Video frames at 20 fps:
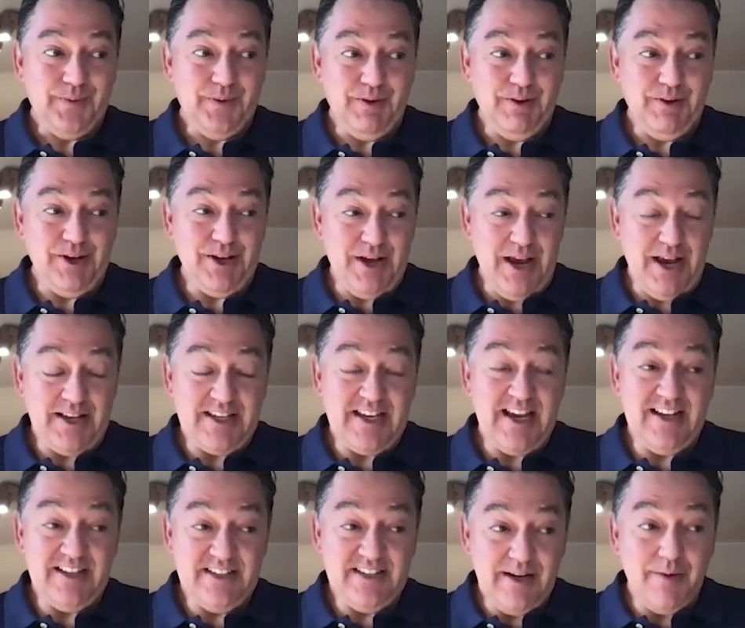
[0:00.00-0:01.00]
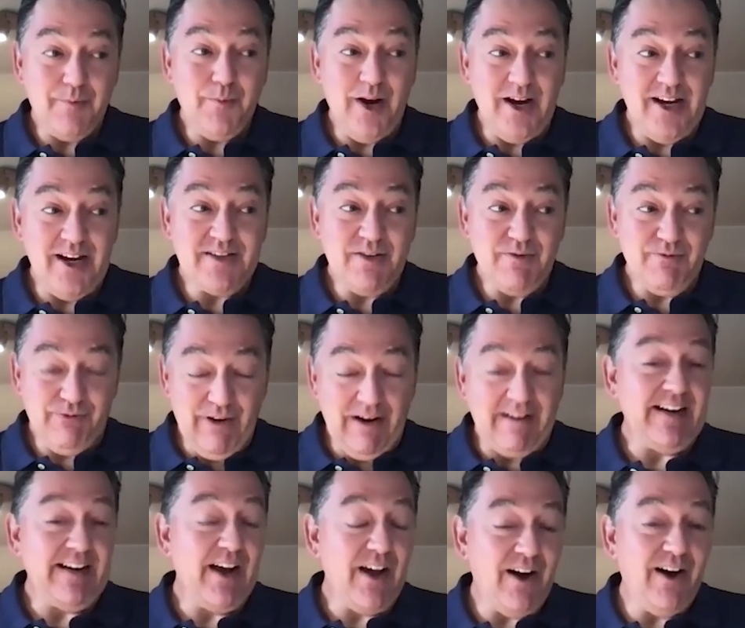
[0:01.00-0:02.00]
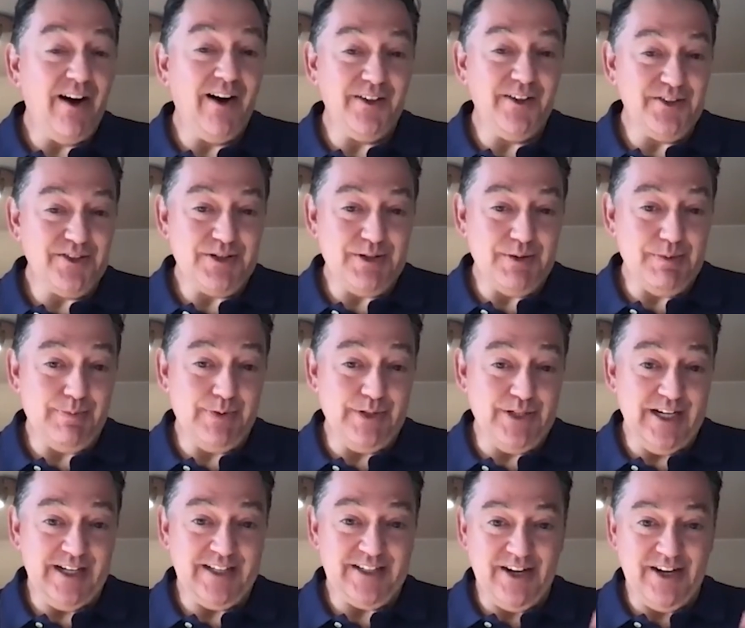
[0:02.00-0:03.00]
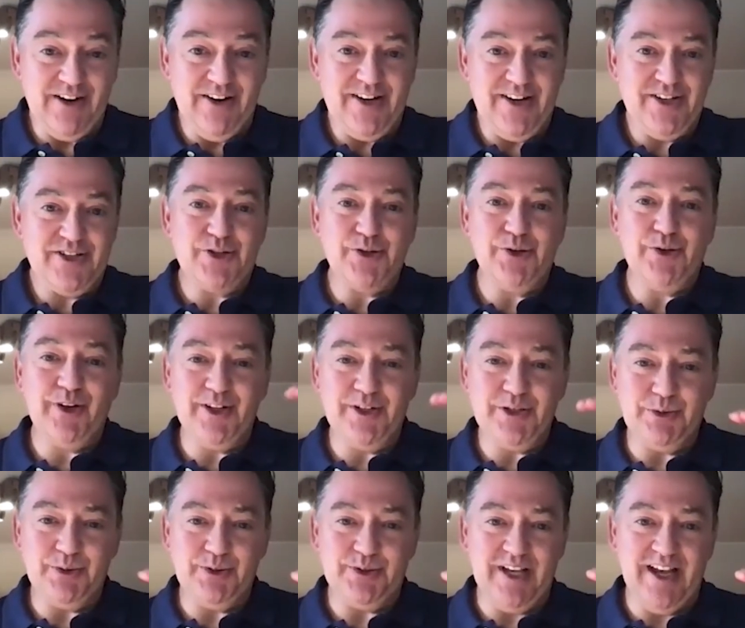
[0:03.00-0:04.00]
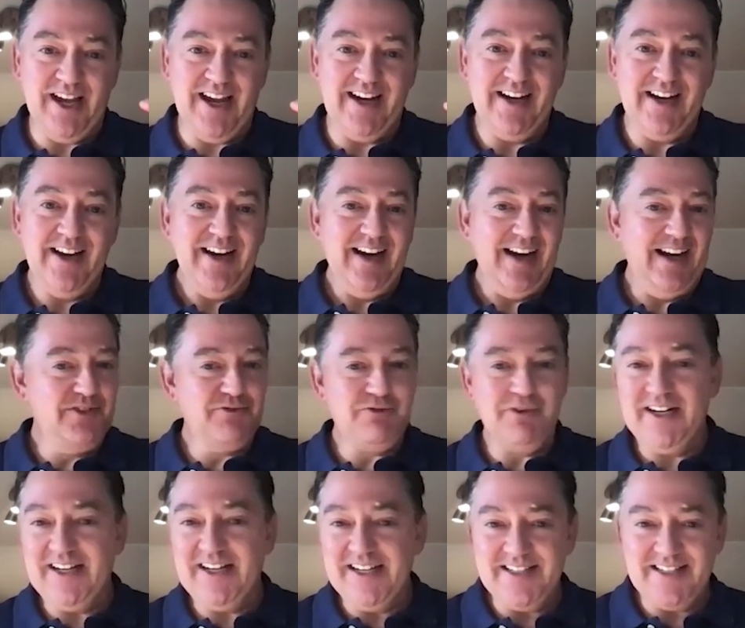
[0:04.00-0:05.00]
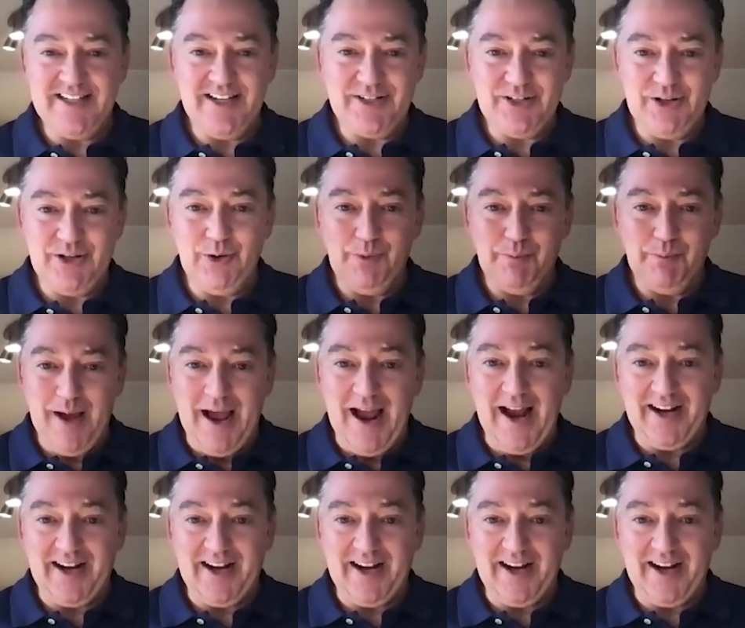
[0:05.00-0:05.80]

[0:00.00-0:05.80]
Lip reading: it in some ways very hard to predict. You know, historians will say it's really easy to look back,